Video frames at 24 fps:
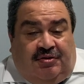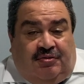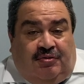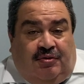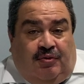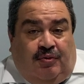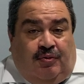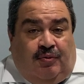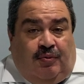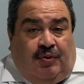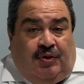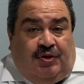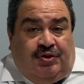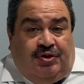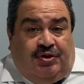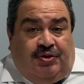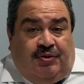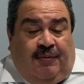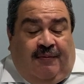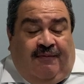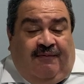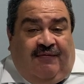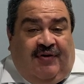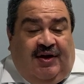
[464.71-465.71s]
who wants
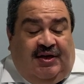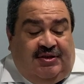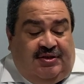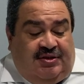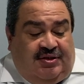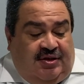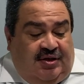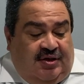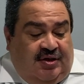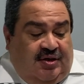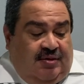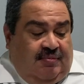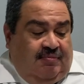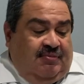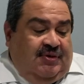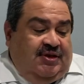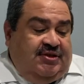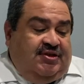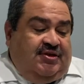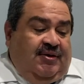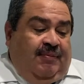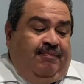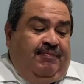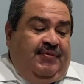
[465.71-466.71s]
to invest must
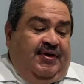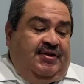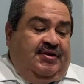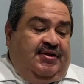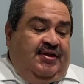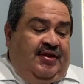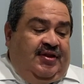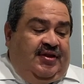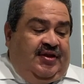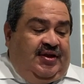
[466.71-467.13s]
submit